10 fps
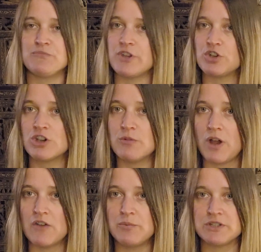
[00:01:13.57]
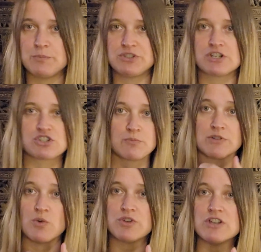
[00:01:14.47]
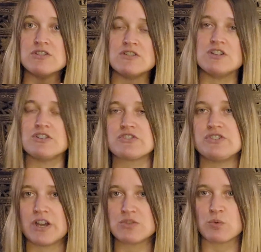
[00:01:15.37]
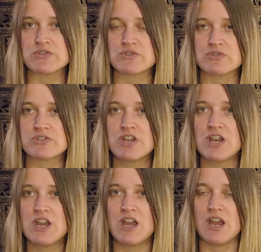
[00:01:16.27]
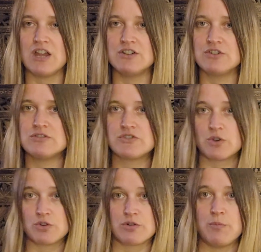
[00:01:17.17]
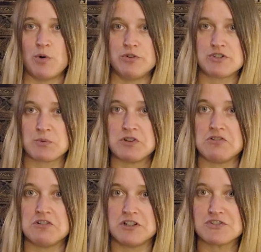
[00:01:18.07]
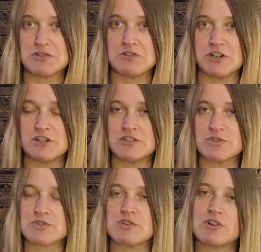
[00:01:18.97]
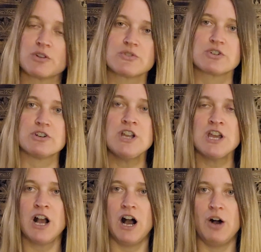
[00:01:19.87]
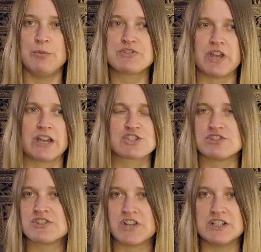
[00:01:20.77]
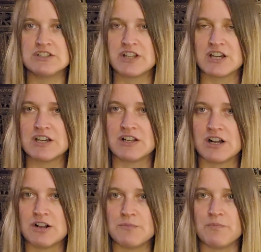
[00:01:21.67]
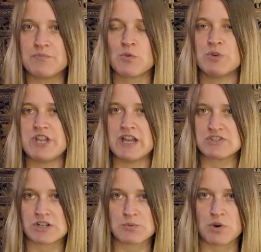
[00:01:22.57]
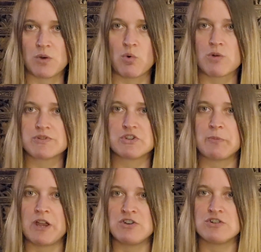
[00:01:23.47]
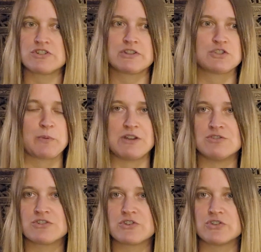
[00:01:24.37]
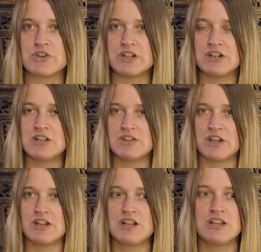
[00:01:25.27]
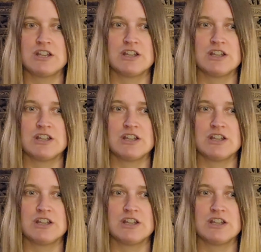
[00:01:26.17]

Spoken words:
they could have been potentially blowing into these death whistles, and so their opponents would hear it as they were getting closer and closer. It's actually cited that when the Aztecs were at war with the Spaniards said that